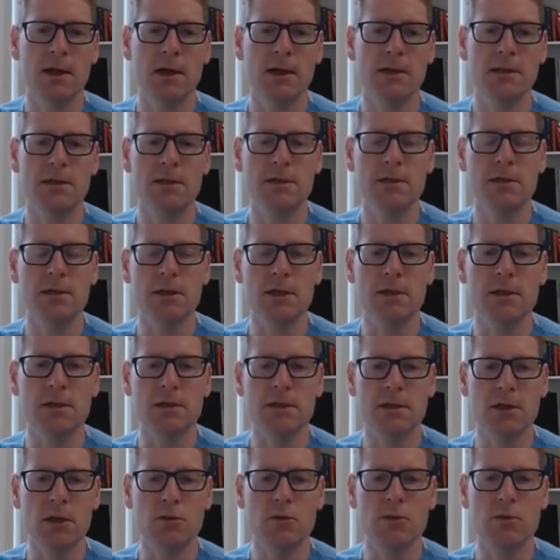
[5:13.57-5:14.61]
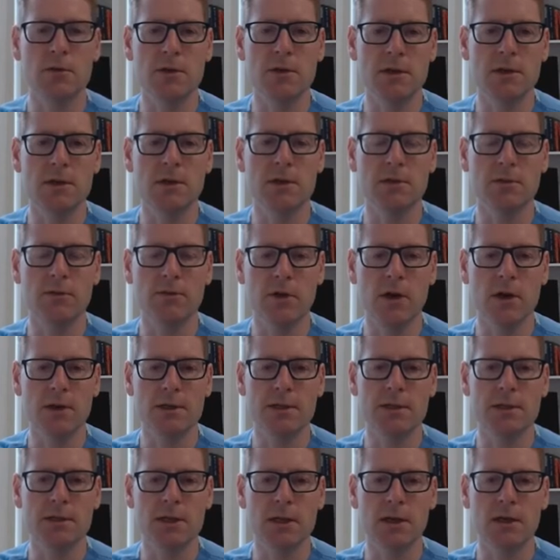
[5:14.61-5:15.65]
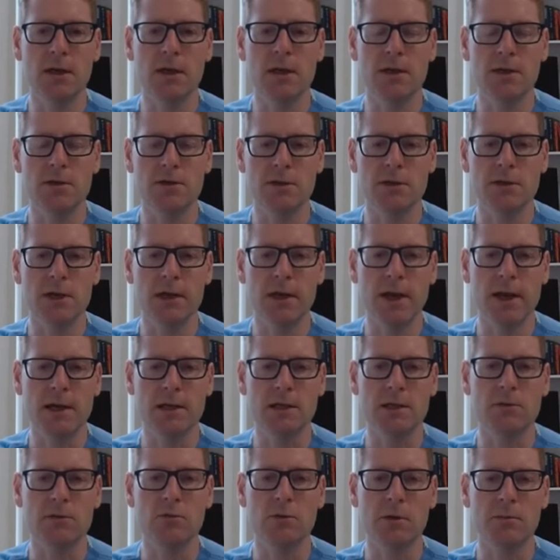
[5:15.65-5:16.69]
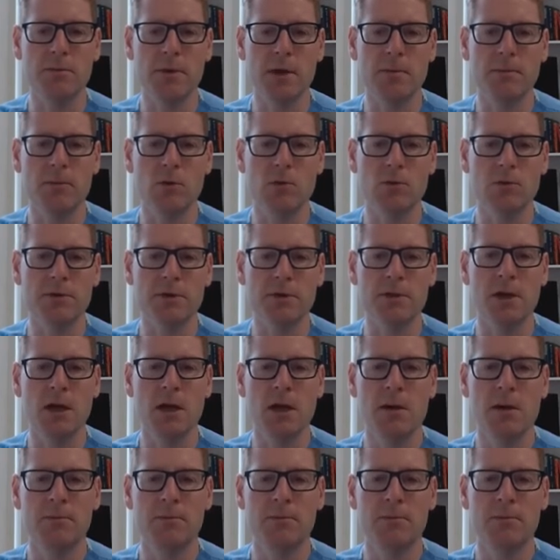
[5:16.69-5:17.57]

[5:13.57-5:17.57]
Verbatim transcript: And so the device uh, you select will be important,